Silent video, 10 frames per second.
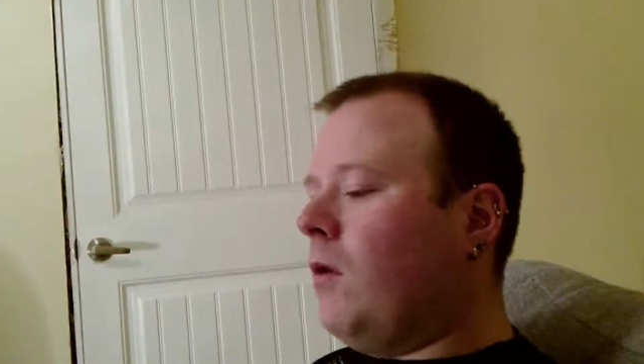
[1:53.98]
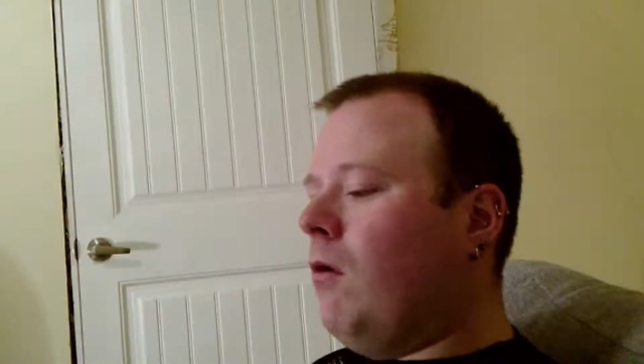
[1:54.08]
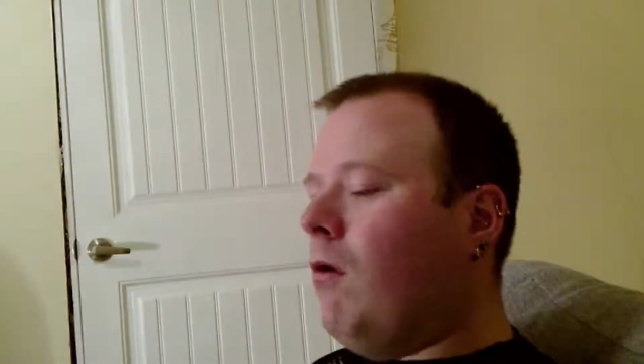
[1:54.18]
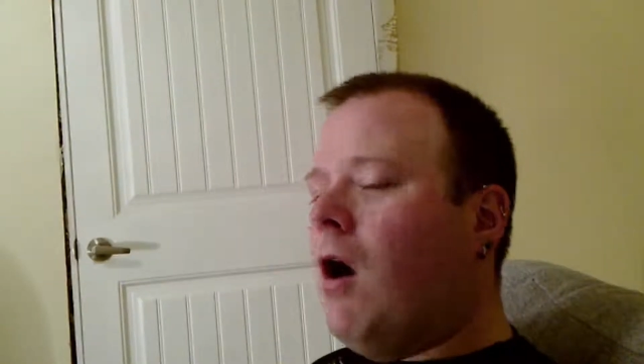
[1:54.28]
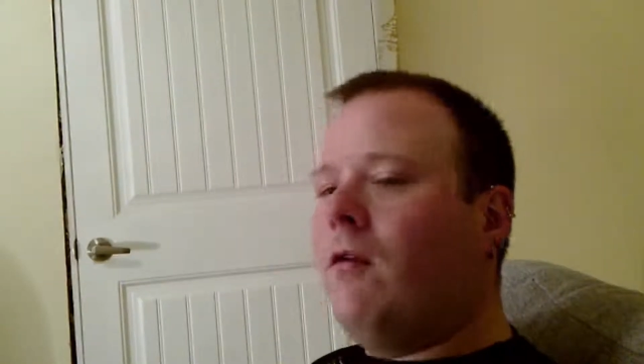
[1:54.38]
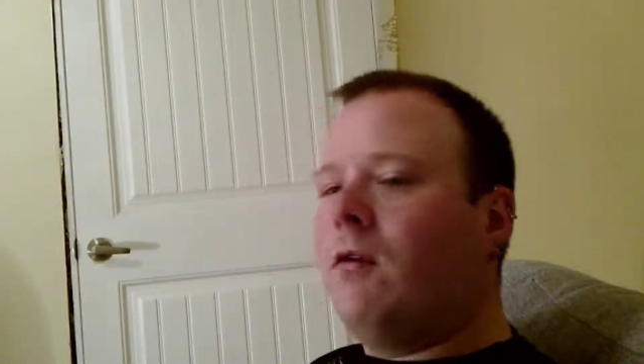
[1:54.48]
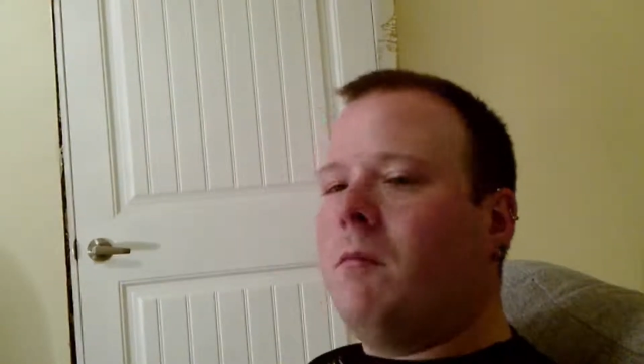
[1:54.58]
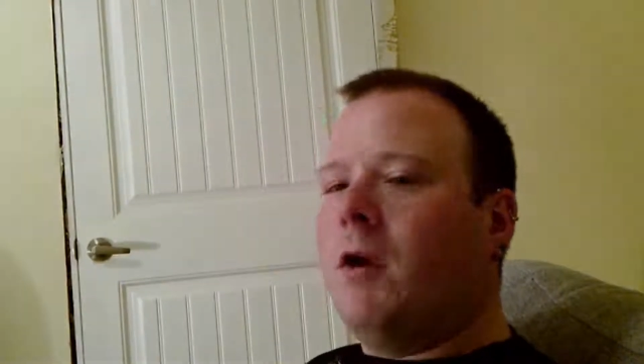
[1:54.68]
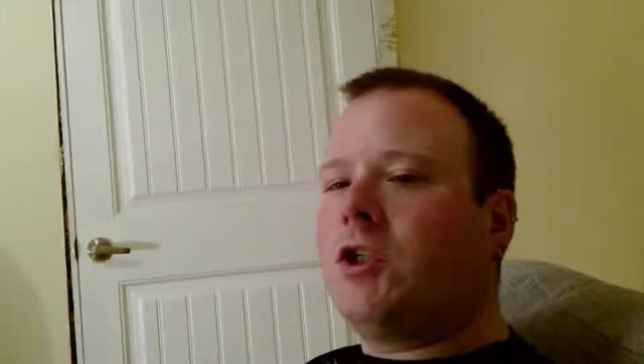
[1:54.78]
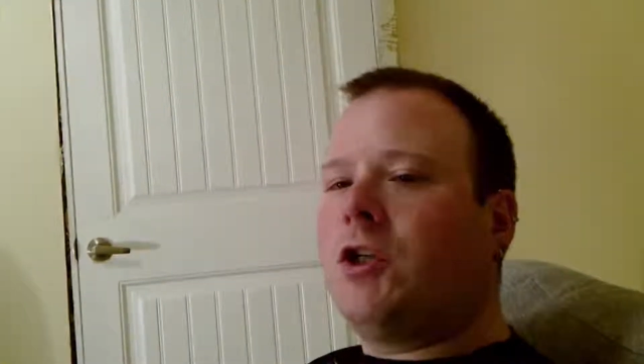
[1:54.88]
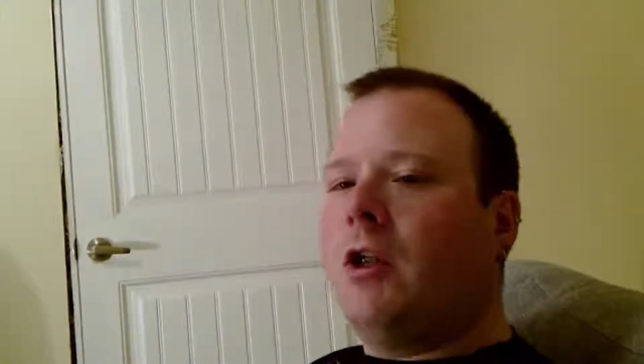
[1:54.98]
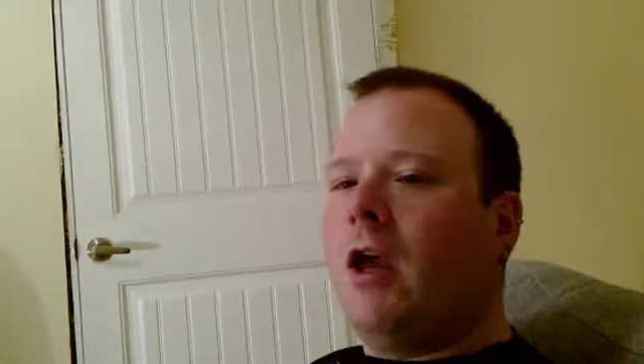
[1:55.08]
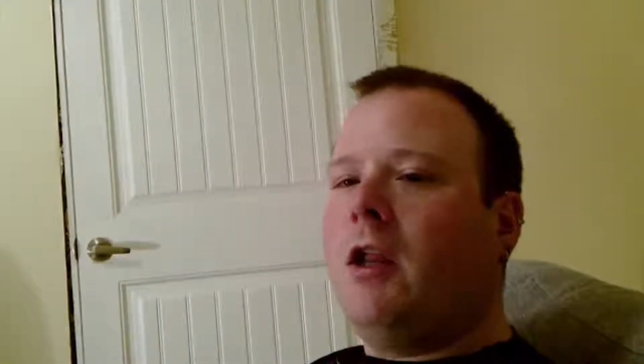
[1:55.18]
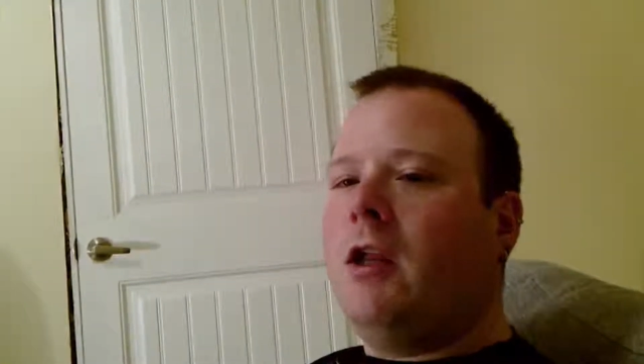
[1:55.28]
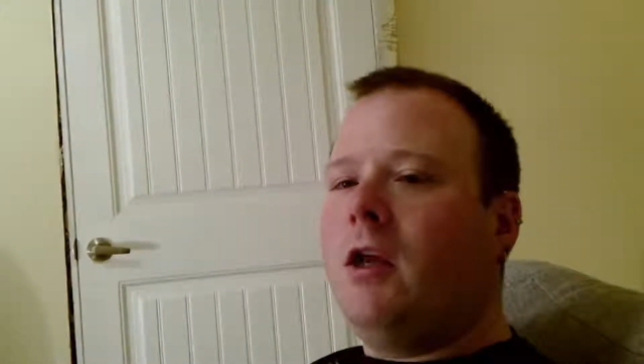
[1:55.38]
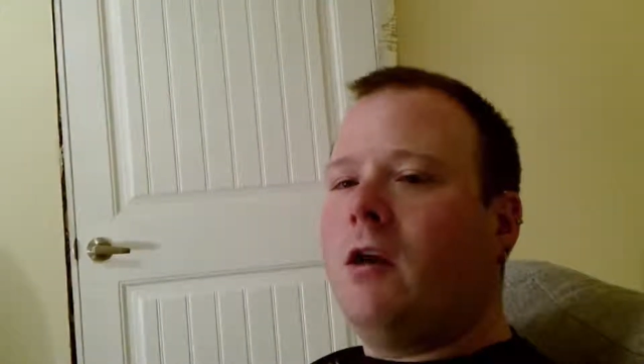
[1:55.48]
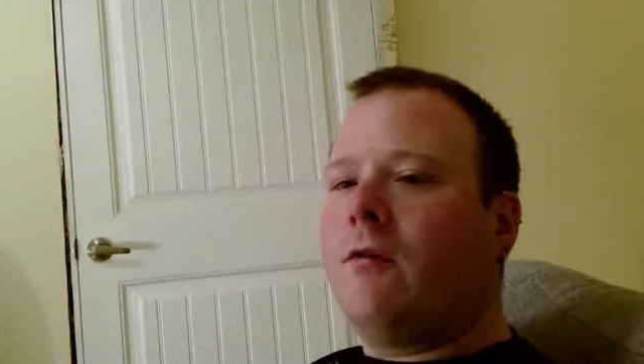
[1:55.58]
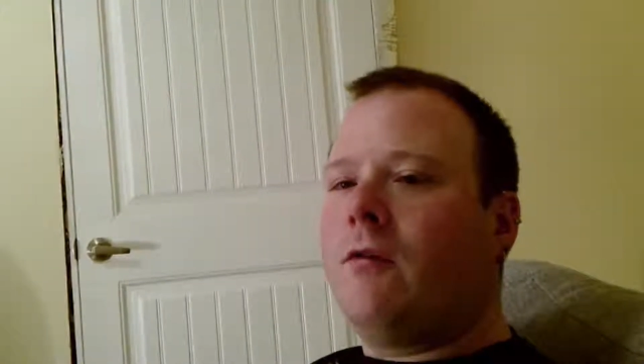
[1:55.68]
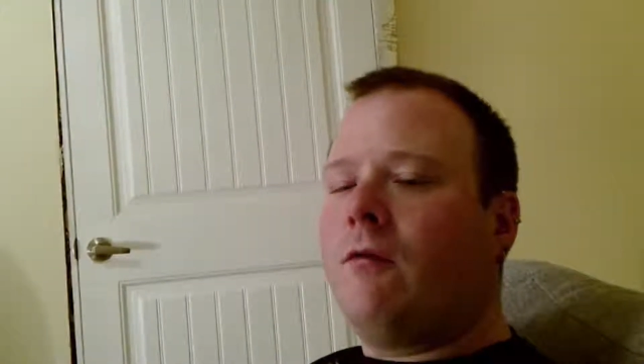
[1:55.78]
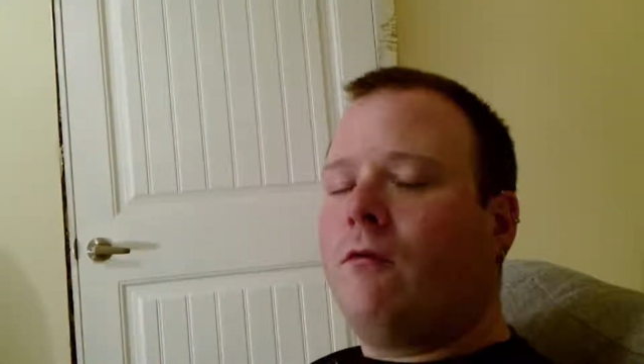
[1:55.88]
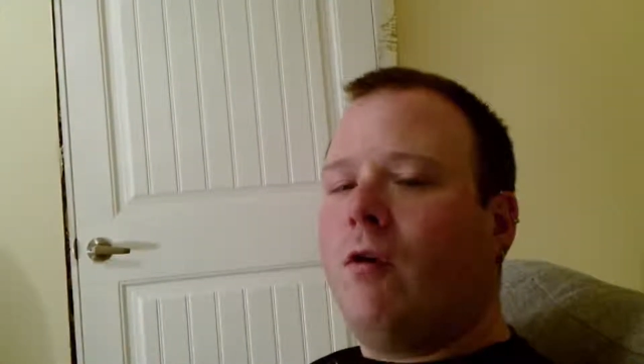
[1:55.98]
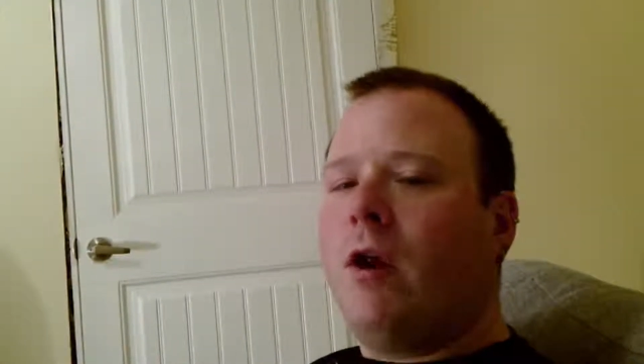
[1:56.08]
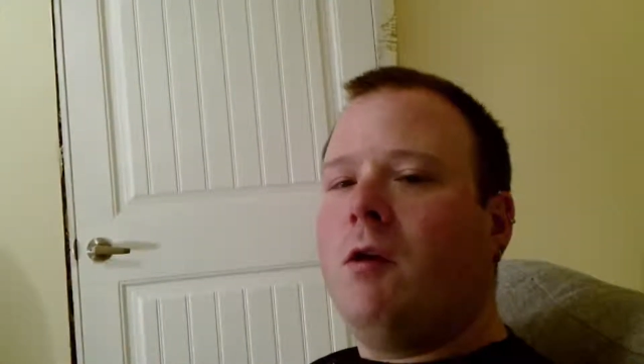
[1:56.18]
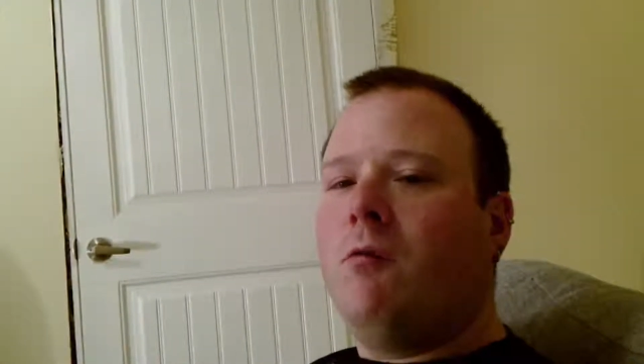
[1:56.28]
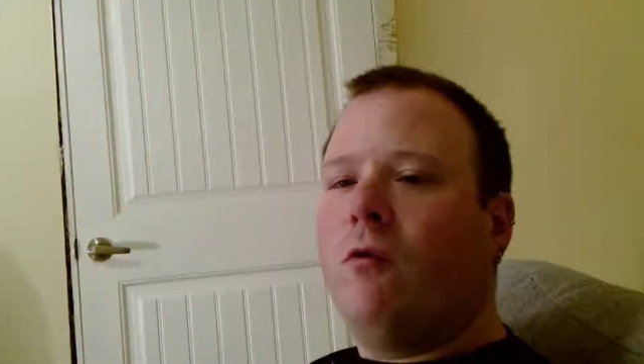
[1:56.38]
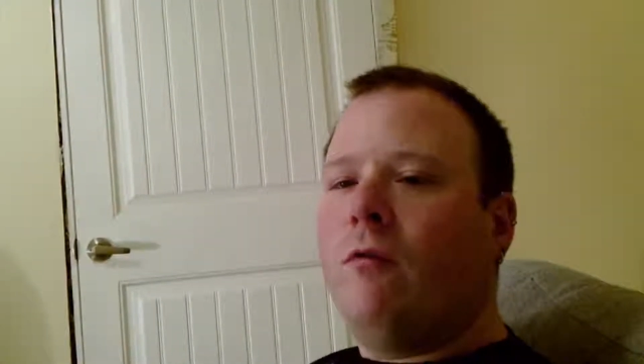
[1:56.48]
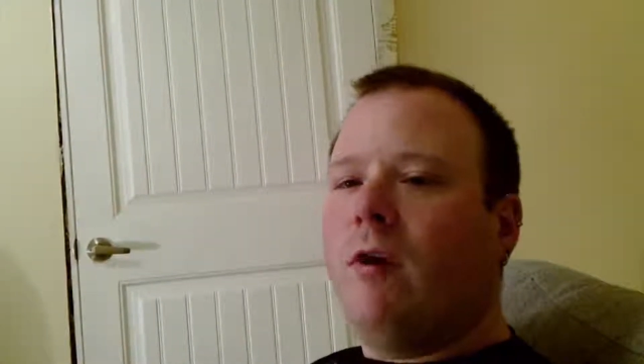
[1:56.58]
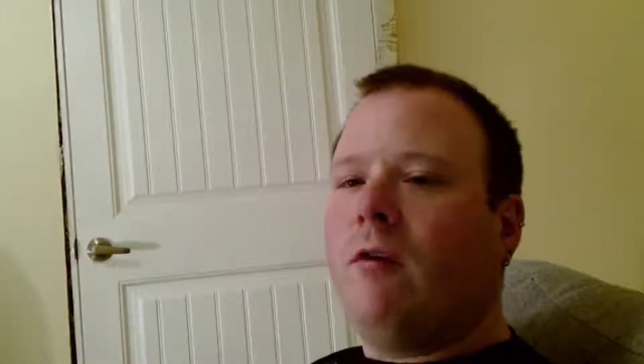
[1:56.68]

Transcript: I haven't mentioned any of the Freddy movies,